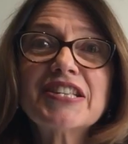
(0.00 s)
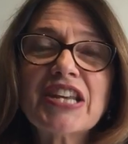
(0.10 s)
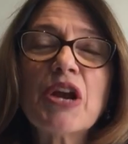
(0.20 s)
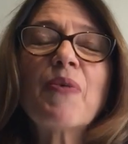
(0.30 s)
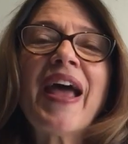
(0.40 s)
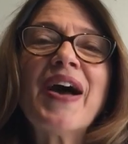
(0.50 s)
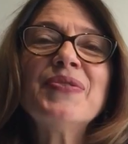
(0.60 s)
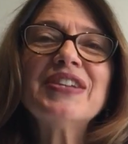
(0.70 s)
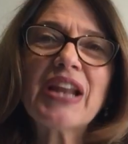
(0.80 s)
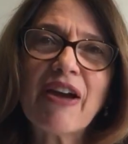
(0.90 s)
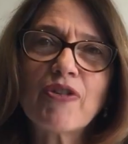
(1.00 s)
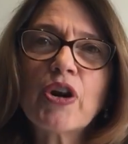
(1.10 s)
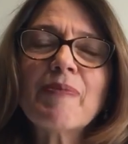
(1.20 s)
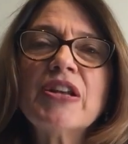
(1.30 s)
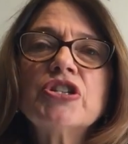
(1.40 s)
stay around, and I've
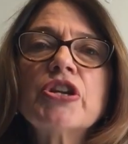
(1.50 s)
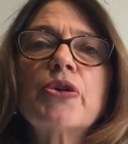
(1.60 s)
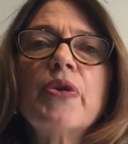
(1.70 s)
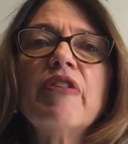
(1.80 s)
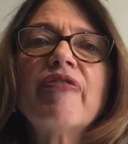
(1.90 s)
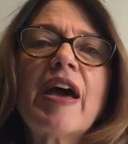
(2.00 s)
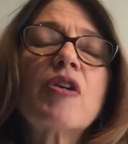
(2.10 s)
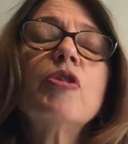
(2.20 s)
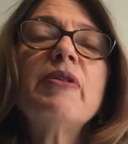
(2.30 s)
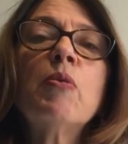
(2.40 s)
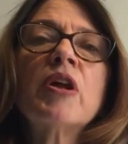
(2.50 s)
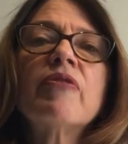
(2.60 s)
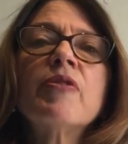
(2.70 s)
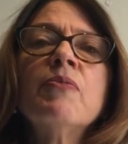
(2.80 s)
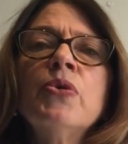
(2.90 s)
already mentioned grief. That could be one
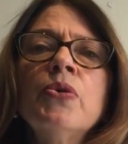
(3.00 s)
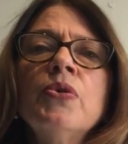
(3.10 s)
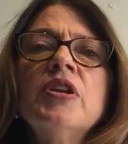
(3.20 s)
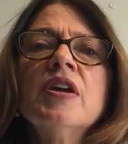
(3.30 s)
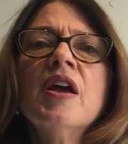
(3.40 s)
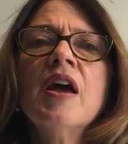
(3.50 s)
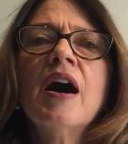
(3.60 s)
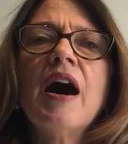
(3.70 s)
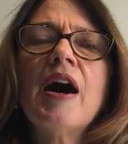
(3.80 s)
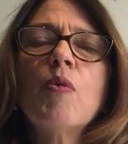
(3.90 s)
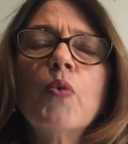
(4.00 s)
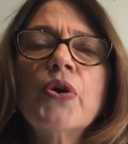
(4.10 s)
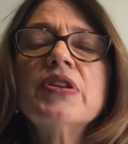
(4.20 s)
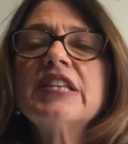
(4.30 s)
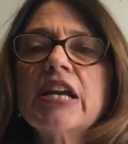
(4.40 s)
of the mood
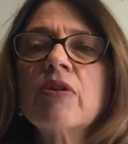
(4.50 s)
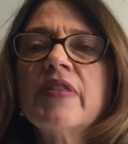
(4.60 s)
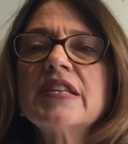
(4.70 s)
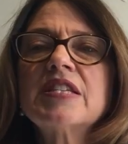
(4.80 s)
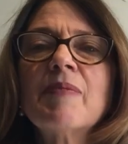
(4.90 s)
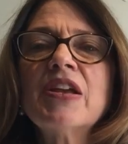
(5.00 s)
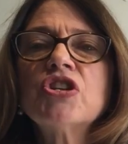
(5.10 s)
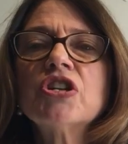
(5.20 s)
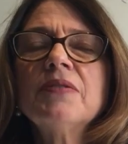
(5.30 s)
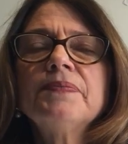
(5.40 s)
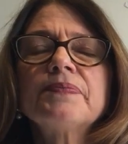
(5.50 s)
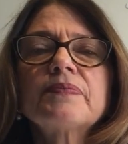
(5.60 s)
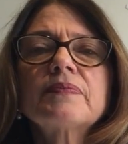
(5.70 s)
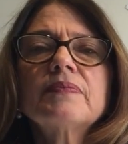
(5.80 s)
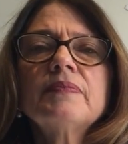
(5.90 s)
words here in this dimension.
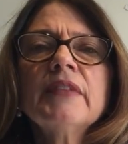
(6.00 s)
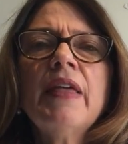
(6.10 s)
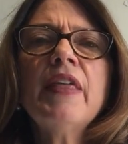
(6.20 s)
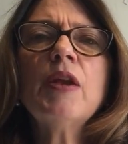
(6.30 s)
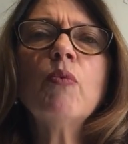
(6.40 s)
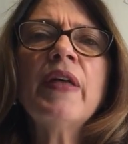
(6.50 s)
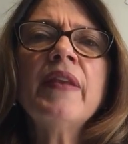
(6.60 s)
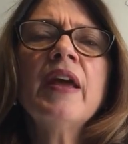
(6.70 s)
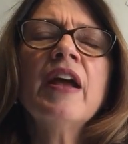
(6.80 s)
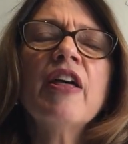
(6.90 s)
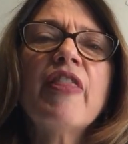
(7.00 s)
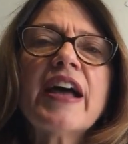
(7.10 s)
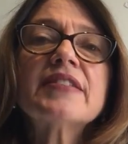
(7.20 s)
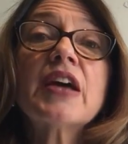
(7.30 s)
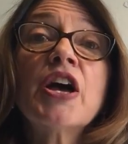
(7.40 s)
And then when
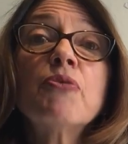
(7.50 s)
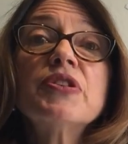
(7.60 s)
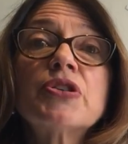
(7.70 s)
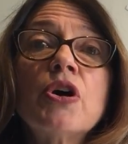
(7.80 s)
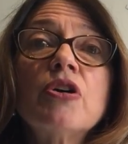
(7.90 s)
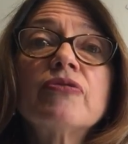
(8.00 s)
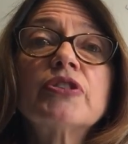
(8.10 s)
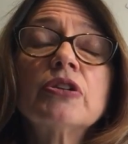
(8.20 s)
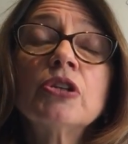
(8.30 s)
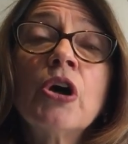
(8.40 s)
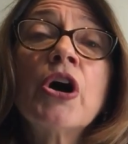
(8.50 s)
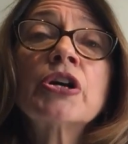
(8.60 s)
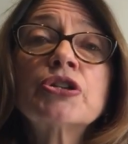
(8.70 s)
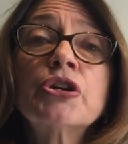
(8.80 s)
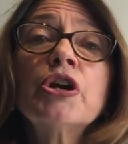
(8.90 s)
that's unresolved
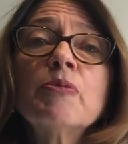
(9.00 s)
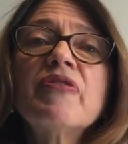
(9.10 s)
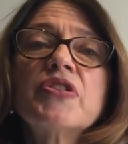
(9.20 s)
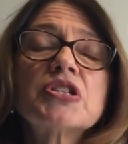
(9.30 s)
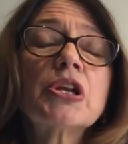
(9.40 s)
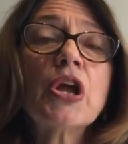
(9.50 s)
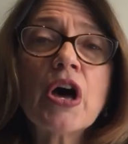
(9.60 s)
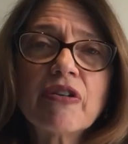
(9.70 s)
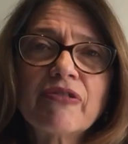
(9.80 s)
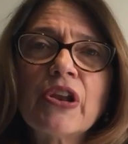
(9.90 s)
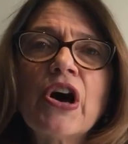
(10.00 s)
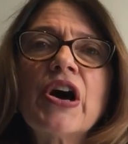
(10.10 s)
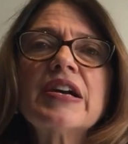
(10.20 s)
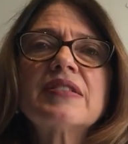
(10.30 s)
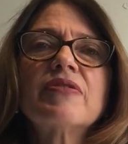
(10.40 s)
long term, if there's a lot of
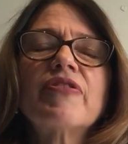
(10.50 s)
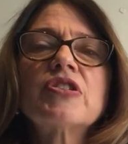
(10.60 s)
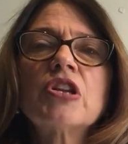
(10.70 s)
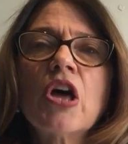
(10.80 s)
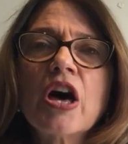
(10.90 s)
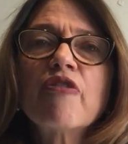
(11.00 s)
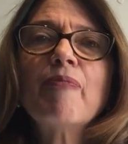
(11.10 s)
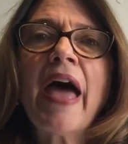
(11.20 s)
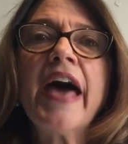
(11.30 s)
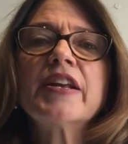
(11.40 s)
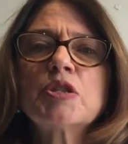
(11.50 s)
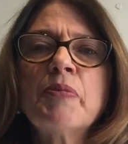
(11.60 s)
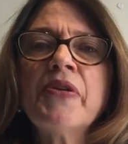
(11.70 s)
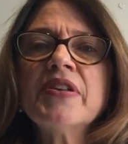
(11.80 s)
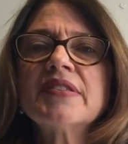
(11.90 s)
loss, if there's a lot of bad
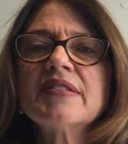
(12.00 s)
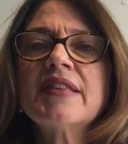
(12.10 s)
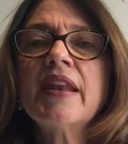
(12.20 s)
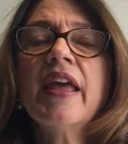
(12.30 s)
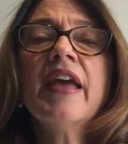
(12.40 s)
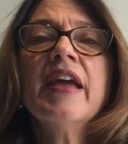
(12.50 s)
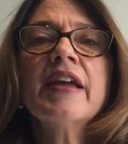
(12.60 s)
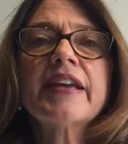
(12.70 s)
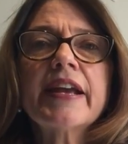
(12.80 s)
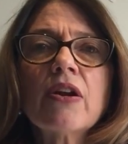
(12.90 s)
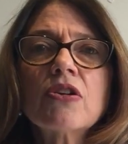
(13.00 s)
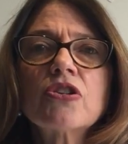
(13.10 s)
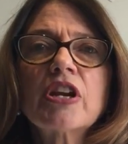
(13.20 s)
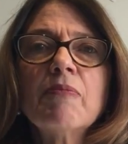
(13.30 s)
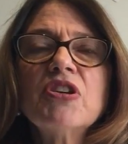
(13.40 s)
experiences, then
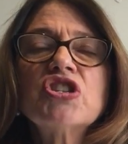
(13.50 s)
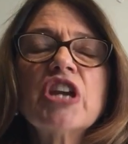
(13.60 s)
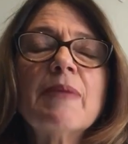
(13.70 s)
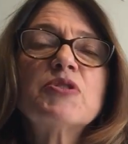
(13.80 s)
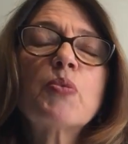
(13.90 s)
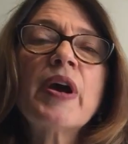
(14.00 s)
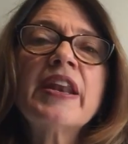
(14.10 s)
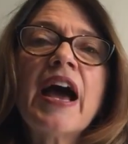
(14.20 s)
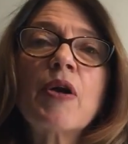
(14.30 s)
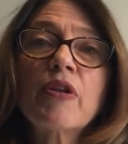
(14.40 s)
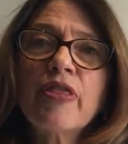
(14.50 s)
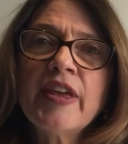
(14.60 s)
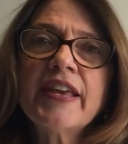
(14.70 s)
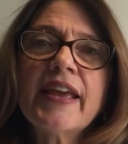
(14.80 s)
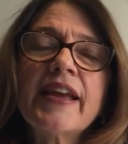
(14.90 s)
character can be shaped when our
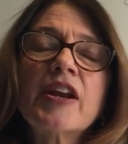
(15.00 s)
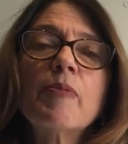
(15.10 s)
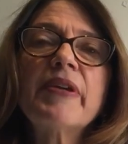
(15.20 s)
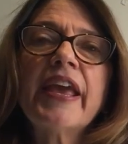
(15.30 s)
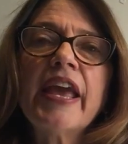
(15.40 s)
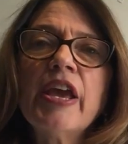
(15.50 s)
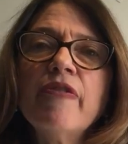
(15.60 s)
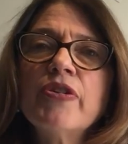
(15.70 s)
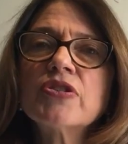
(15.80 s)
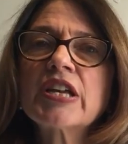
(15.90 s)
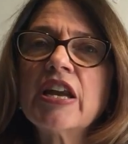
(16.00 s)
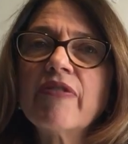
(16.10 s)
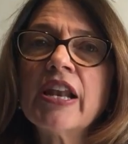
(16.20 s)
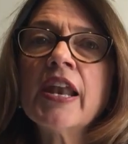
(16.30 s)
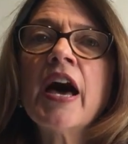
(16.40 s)
thinking and our behaviors kind
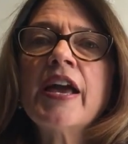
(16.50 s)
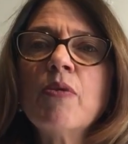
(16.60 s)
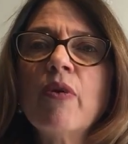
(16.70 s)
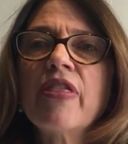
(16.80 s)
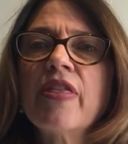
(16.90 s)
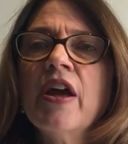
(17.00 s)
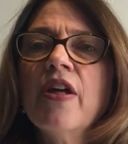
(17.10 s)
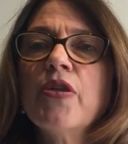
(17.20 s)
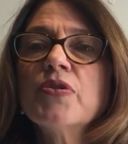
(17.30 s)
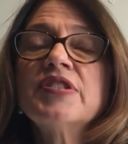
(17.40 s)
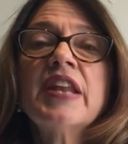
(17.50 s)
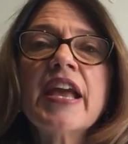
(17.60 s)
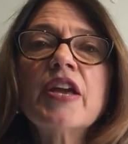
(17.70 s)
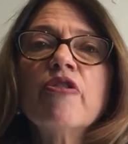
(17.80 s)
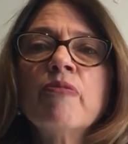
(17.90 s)
of align with those
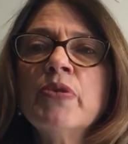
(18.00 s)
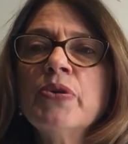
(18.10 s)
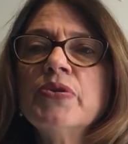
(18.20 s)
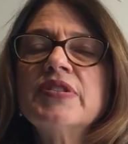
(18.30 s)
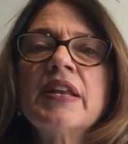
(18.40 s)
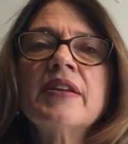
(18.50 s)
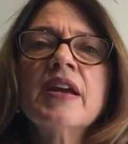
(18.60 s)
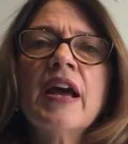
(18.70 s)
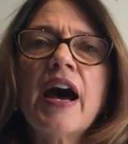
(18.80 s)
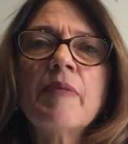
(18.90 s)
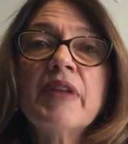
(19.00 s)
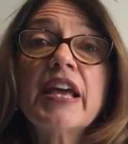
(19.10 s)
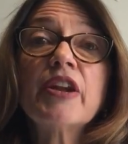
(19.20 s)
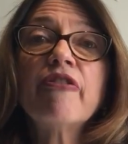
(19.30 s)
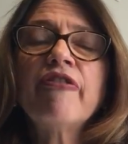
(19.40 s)
negative moods and
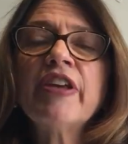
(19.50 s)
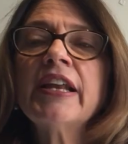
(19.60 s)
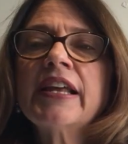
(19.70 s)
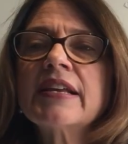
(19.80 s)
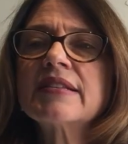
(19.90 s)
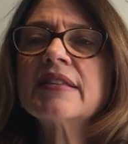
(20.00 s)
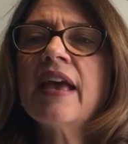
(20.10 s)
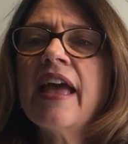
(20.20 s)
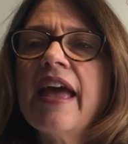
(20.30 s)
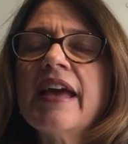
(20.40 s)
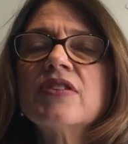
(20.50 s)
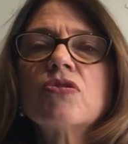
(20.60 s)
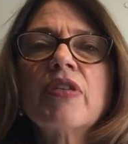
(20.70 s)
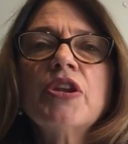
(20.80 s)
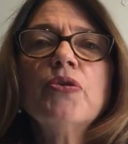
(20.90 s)
negative feelings. And
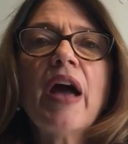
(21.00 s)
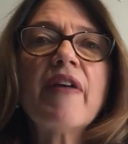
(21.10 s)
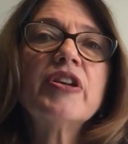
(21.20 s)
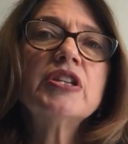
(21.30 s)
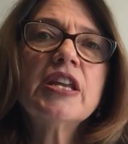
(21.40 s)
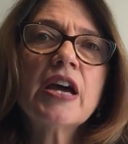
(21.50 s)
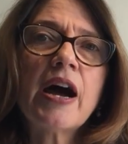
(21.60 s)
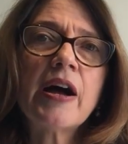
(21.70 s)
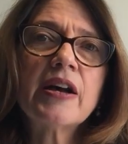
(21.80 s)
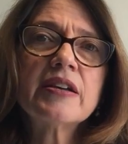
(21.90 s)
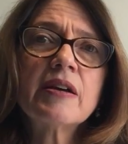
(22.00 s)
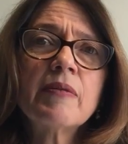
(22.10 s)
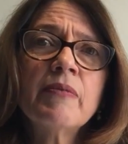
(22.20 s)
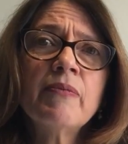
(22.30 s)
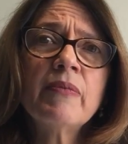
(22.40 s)
so then you have
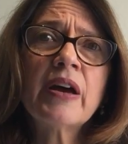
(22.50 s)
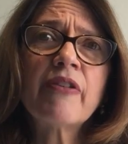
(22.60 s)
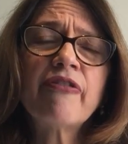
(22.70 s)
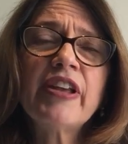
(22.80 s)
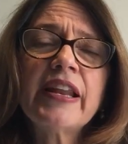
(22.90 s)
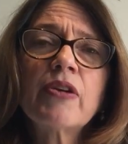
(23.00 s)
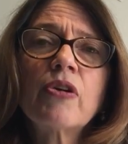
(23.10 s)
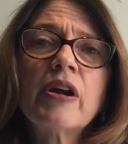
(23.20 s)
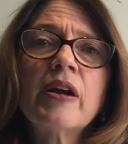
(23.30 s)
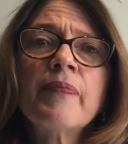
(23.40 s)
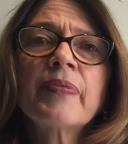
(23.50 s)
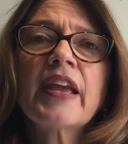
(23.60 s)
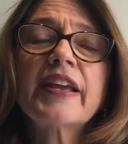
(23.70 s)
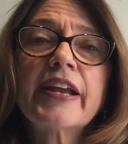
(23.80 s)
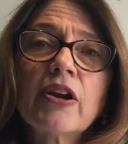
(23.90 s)
a feeling or a
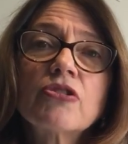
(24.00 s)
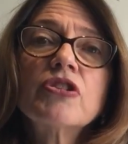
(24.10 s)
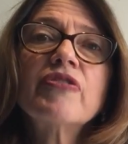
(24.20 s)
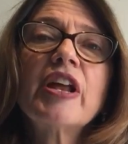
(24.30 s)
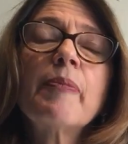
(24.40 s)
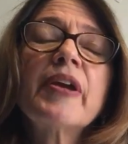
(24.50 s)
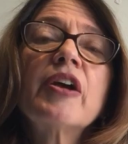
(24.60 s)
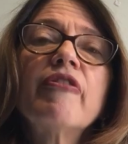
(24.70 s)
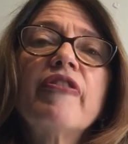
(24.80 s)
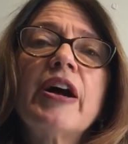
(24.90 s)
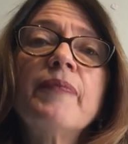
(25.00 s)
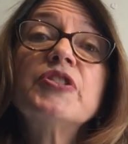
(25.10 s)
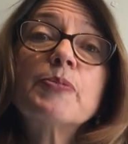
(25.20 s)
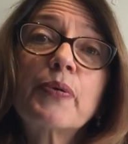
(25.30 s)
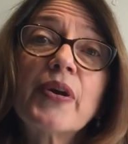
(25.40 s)
character developing of
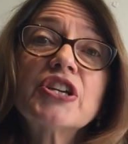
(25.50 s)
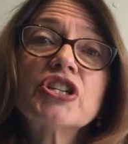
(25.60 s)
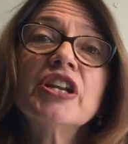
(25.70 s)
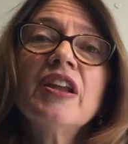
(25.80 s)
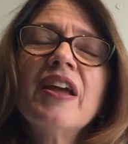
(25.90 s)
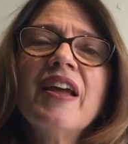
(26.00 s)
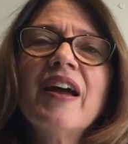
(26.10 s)
depression,